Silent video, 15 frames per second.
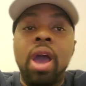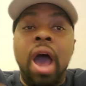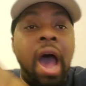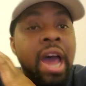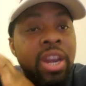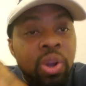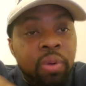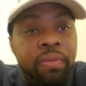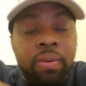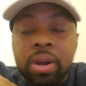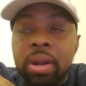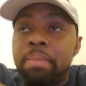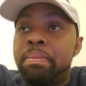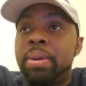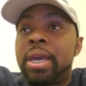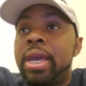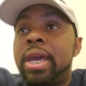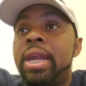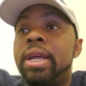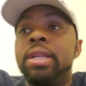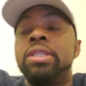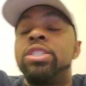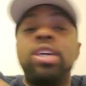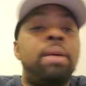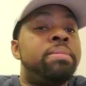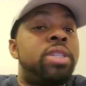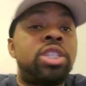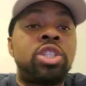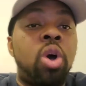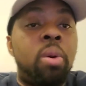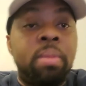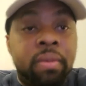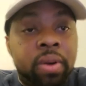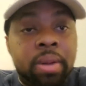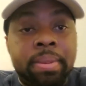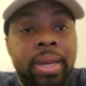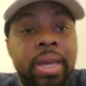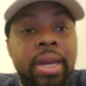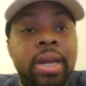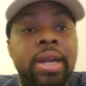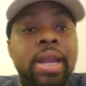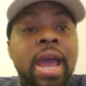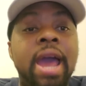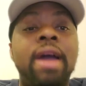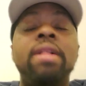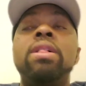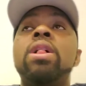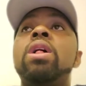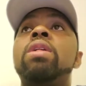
i knew from the beginning Someone just told me from the beginning that